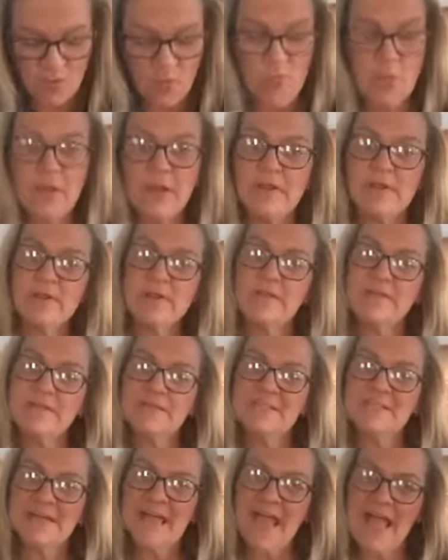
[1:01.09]
We are going
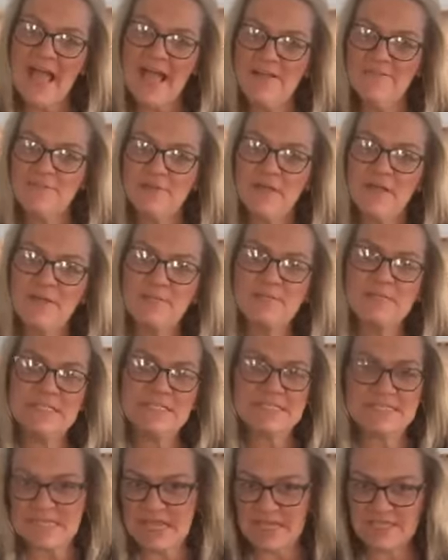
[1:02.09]
to have
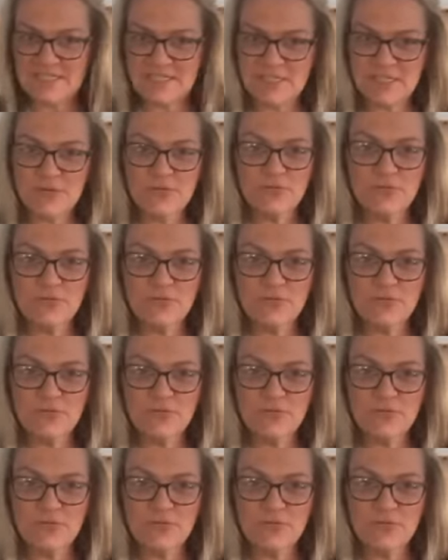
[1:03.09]
pistachio